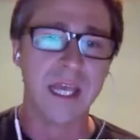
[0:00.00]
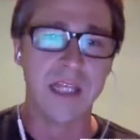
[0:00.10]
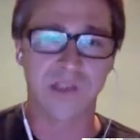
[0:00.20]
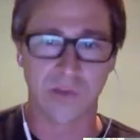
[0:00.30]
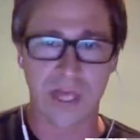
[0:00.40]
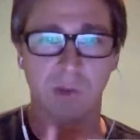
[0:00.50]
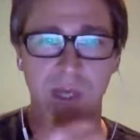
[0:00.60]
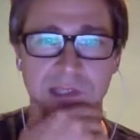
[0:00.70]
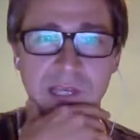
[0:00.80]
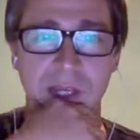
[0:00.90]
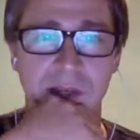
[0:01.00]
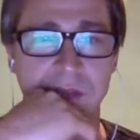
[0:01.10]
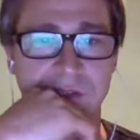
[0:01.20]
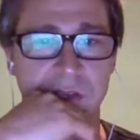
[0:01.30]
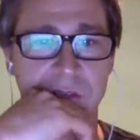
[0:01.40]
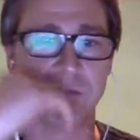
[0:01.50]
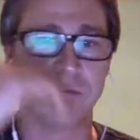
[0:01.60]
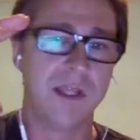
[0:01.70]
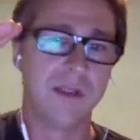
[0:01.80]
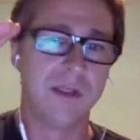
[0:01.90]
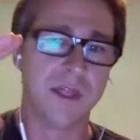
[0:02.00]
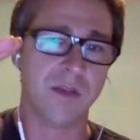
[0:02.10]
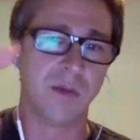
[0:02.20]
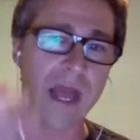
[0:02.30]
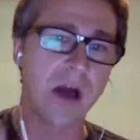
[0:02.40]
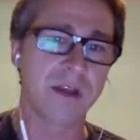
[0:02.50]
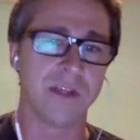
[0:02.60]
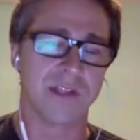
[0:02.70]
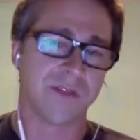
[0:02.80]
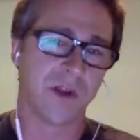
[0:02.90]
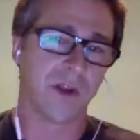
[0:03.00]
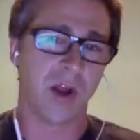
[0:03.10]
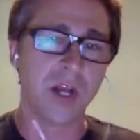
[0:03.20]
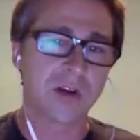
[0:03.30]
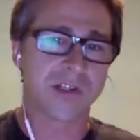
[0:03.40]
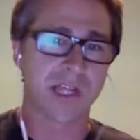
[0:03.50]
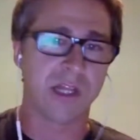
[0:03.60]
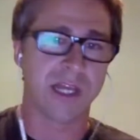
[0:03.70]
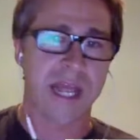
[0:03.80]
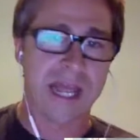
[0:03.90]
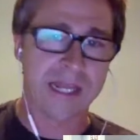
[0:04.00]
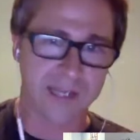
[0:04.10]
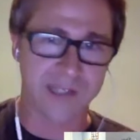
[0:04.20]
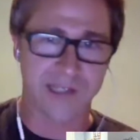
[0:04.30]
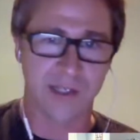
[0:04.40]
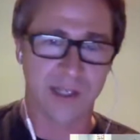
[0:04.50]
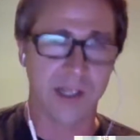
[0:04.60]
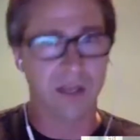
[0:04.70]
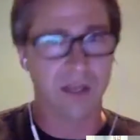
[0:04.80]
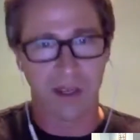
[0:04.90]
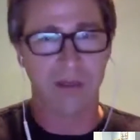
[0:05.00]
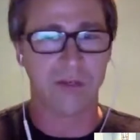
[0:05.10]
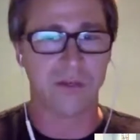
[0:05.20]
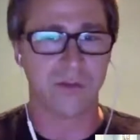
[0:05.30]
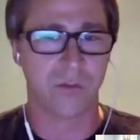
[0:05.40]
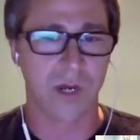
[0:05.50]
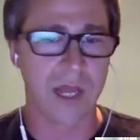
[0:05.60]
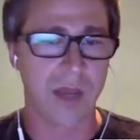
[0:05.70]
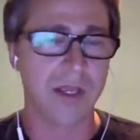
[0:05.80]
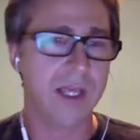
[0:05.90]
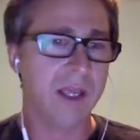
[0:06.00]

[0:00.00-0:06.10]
And so that's what I said. I said, the reality of it is if they're underselling and anti-selling, and Evan, as you pointed out,